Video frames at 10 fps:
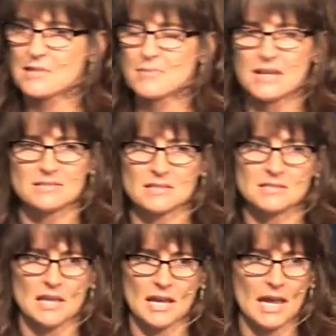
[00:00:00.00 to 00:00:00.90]
that makes
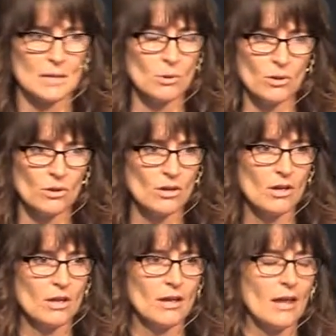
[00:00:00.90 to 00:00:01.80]
us able
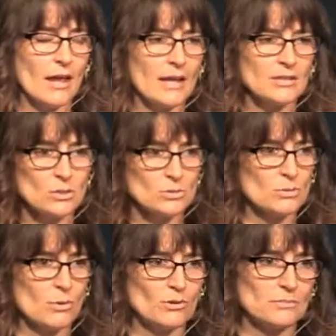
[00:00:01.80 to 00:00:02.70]
and
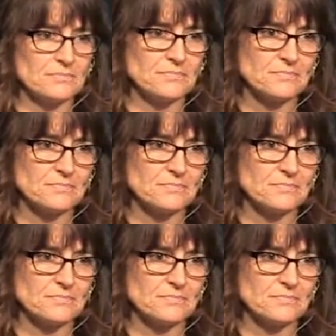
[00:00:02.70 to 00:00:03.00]
usable.